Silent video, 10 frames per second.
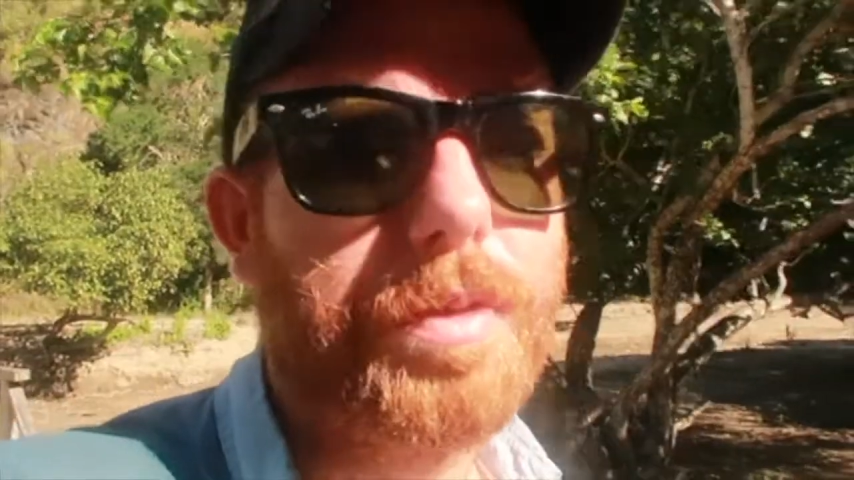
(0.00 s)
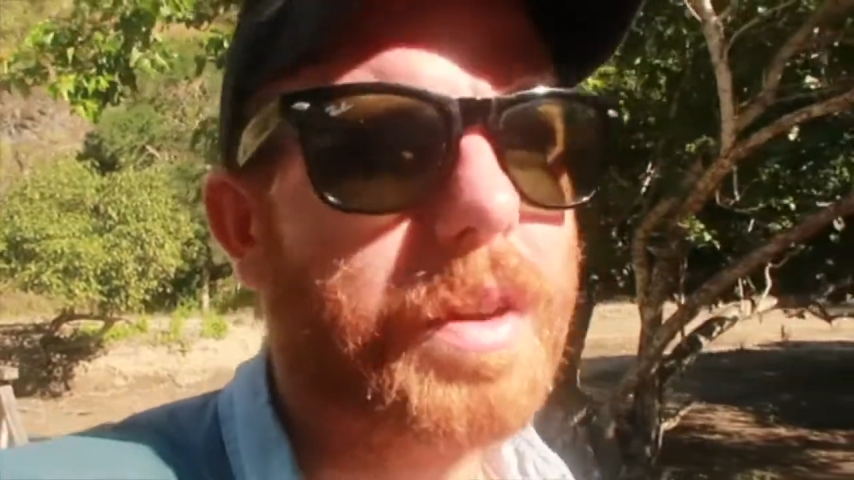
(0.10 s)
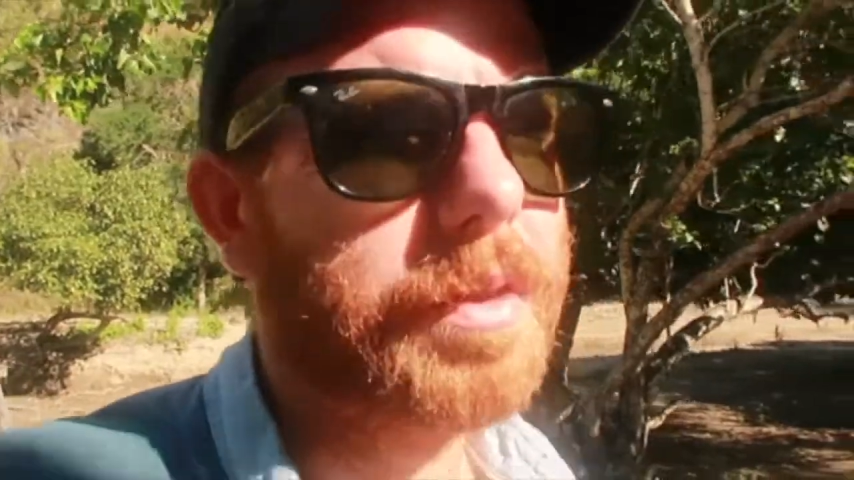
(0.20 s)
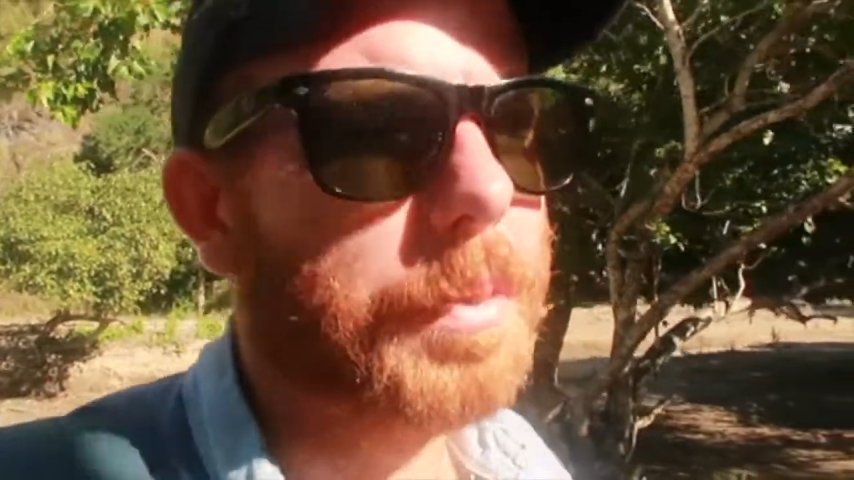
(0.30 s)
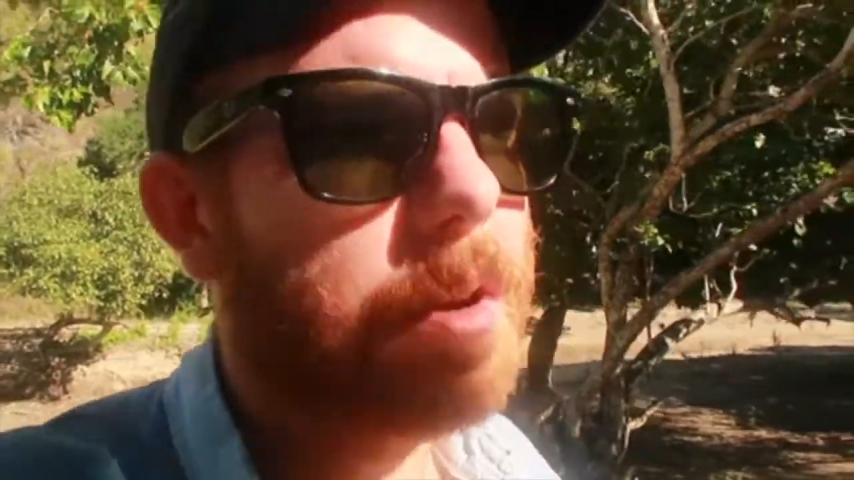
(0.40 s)

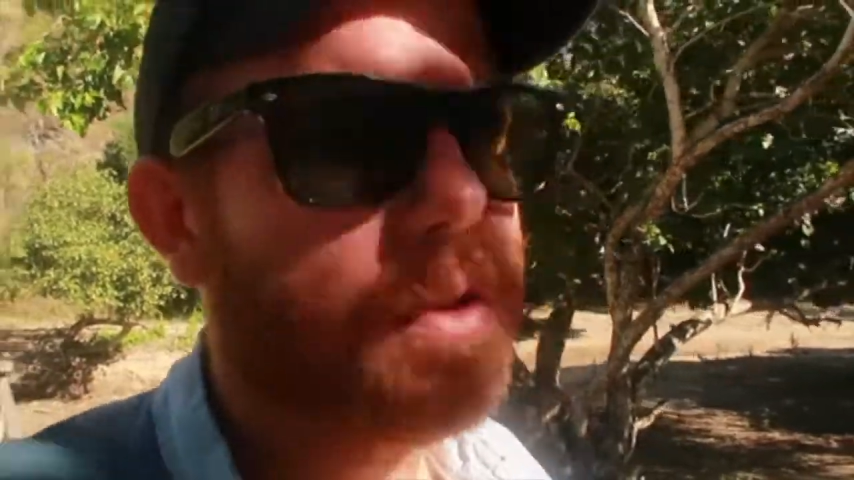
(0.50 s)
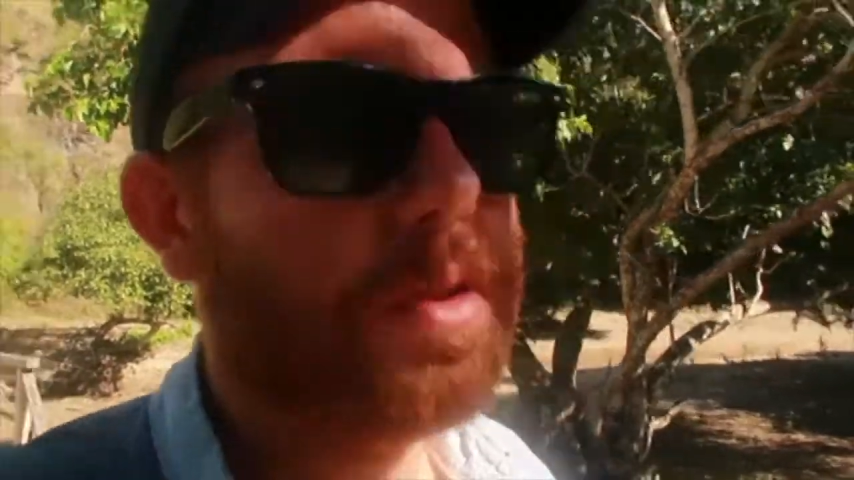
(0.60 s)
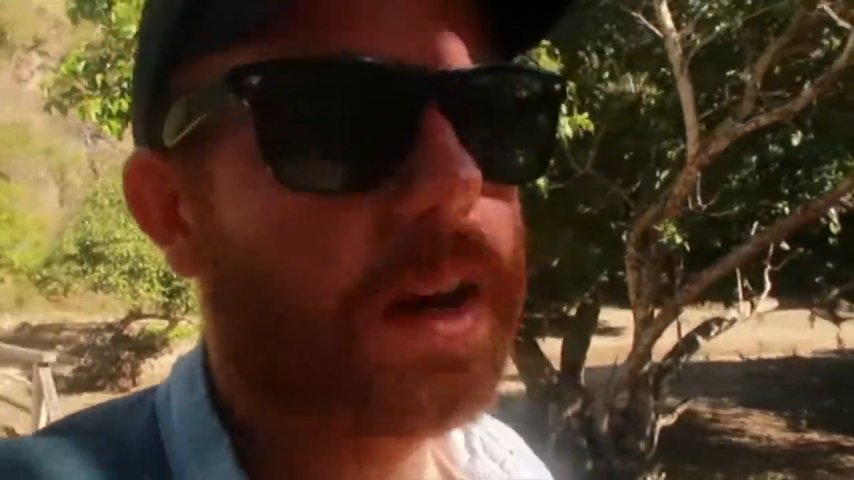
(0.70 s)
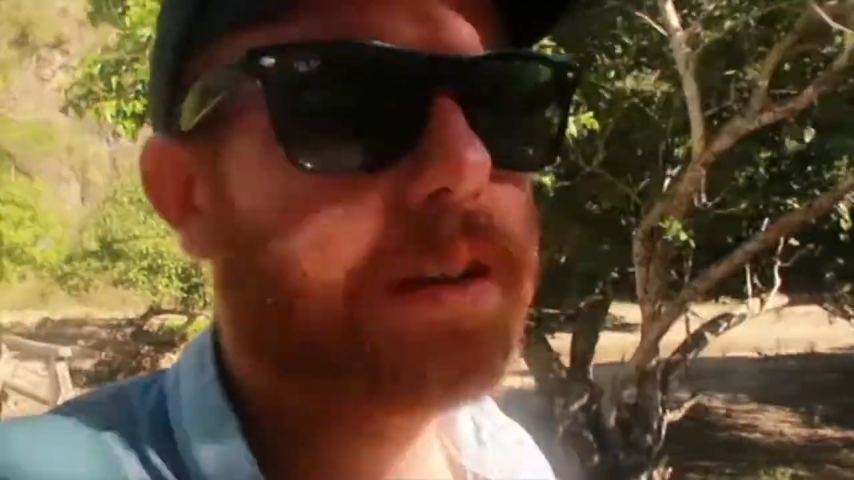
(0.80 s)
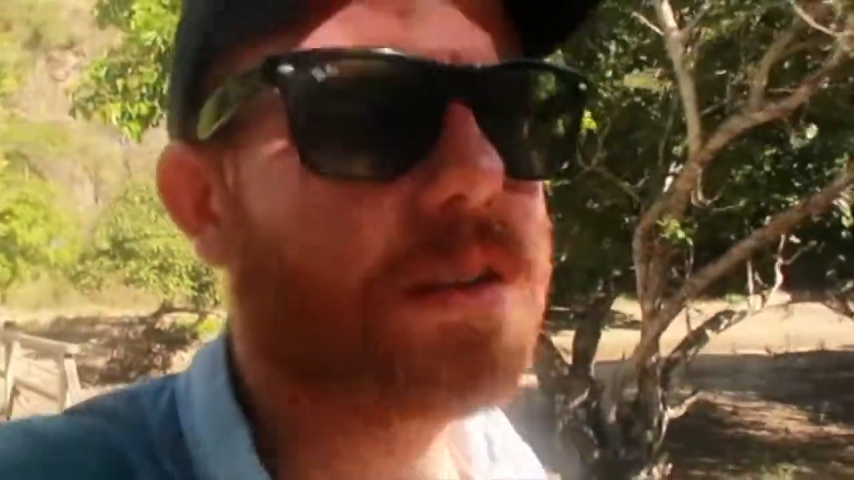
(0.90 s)
5 Komodo
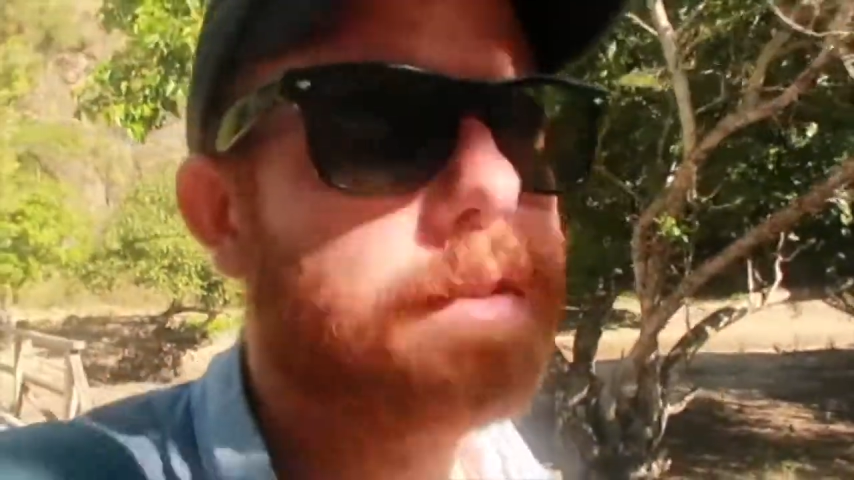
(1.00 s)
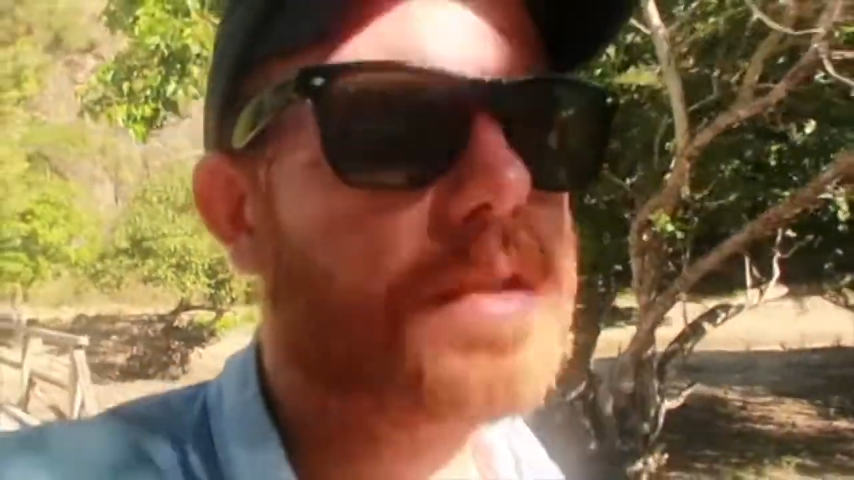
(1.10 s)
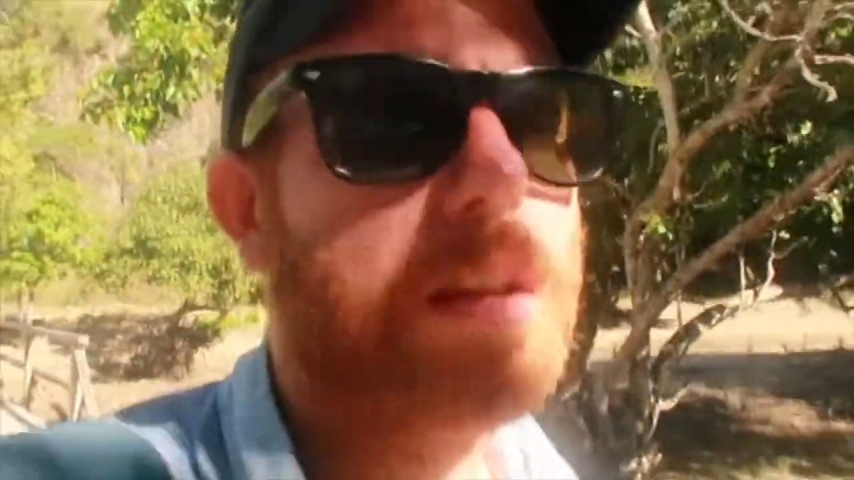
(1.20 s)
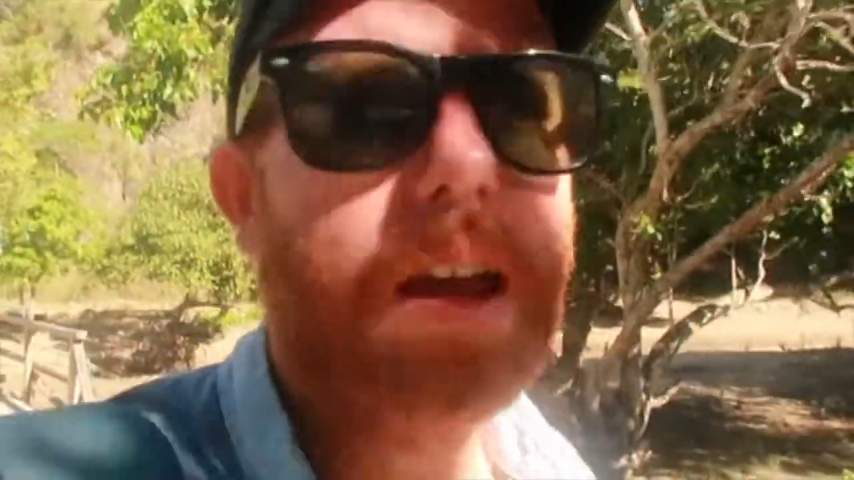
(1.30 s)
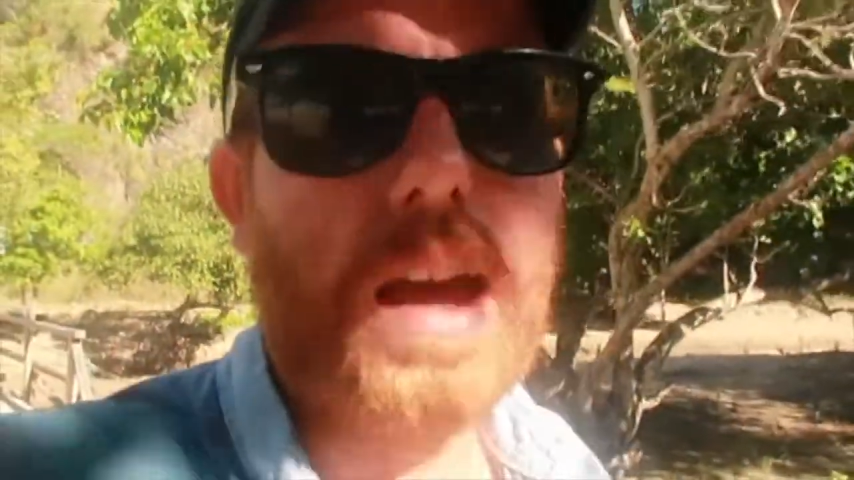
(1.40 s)
dragons,